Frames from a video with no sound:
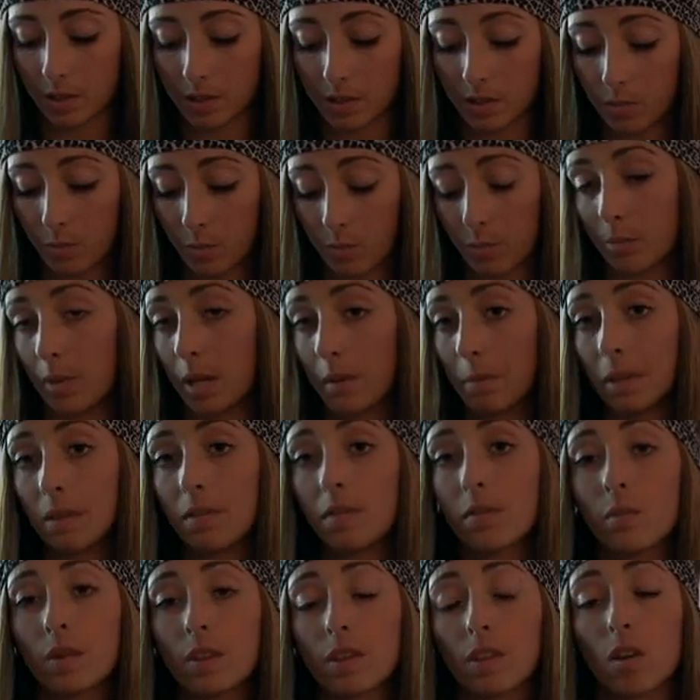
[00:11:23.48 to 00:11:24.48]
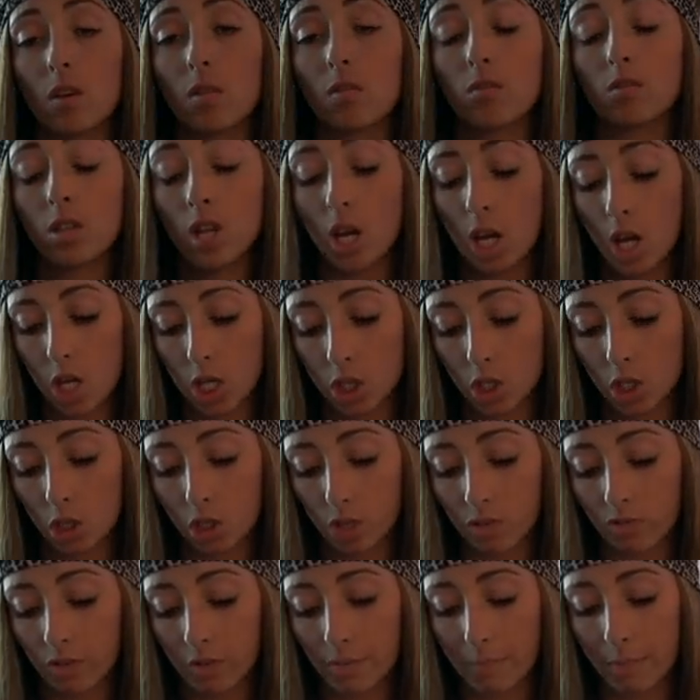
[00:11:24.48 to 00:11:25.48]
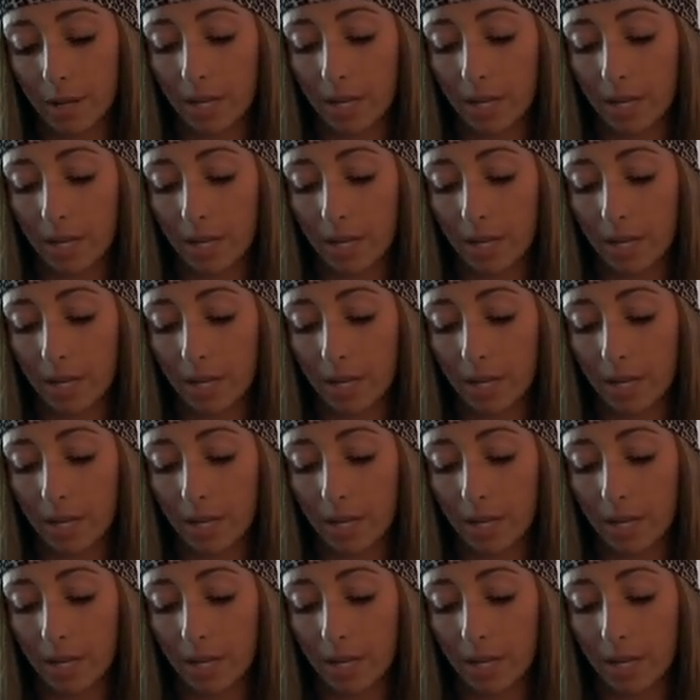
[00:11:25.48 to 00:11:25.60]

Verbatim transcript: with maybe even with those shoes from